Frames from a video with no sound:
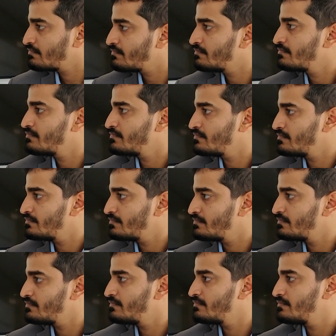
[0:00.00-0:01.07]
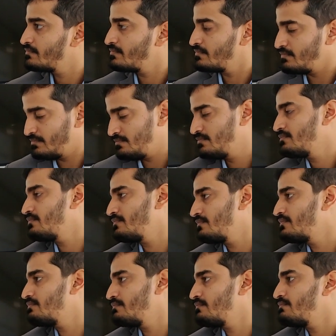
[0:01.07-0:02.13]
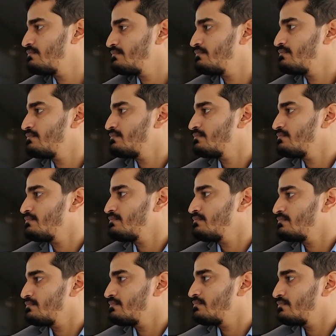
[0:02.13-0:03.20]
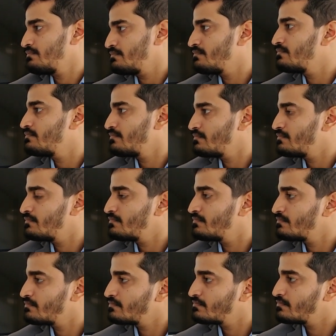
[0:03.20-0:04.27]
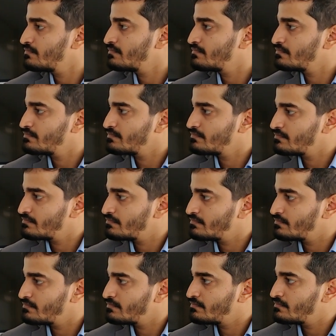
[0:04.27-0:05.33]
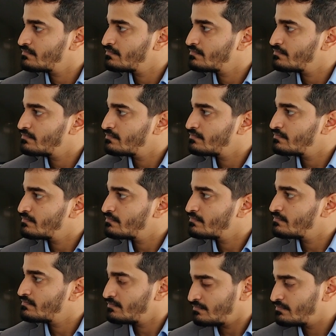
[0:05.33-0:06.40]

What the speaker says: No words are spoken by the person on screen.